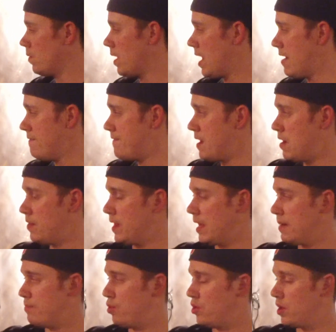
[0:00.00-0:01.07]
I found
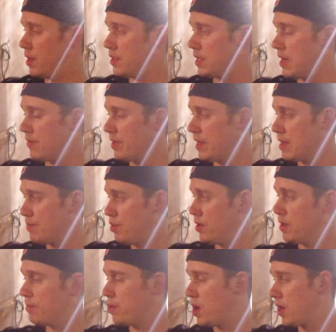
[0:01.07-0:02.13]
that everything I put
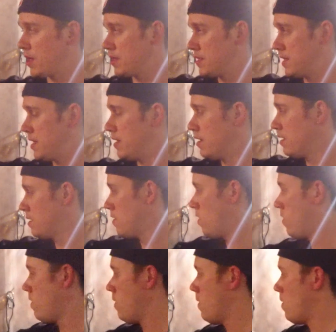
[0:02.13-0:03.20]
in the pockets here
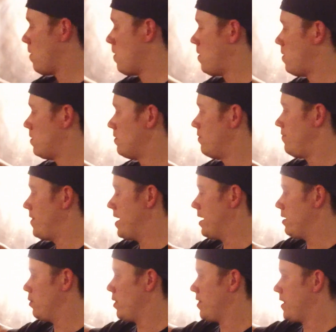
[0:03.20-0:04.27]

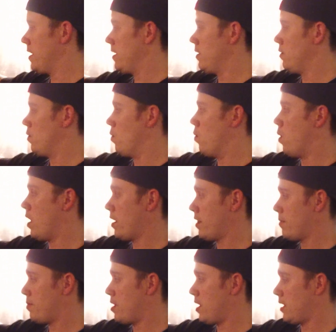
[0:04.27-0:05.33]
fit within one of
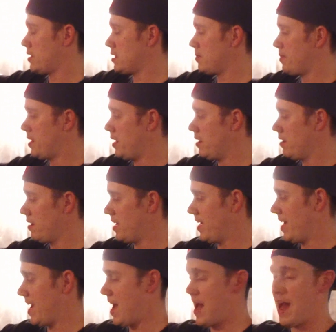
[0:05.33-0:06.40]
the pockets up here
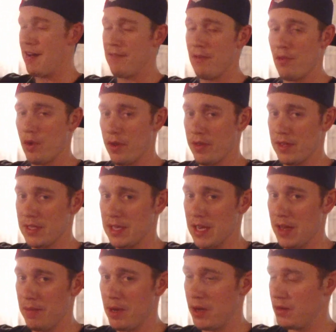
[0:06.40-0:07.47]
and half of one of the
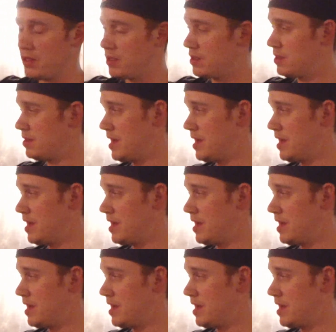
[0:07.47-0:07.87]
side pouches.